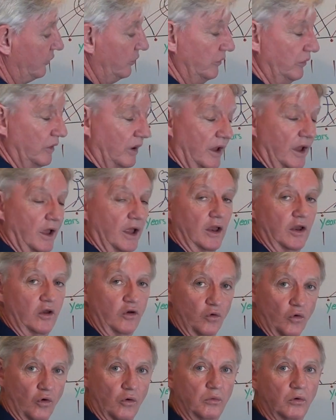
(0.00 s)
to
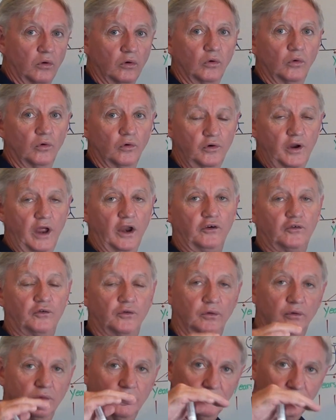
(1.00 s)
normal or
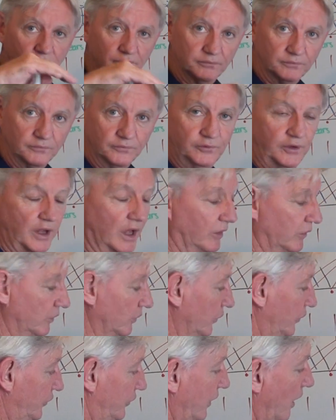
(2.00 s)
natural
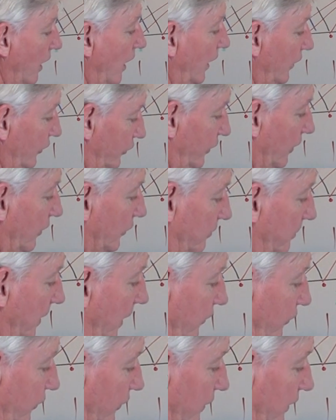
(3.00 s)
downhill slides, so it's
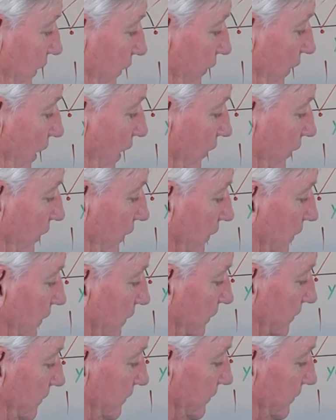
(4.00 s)
basically downhill.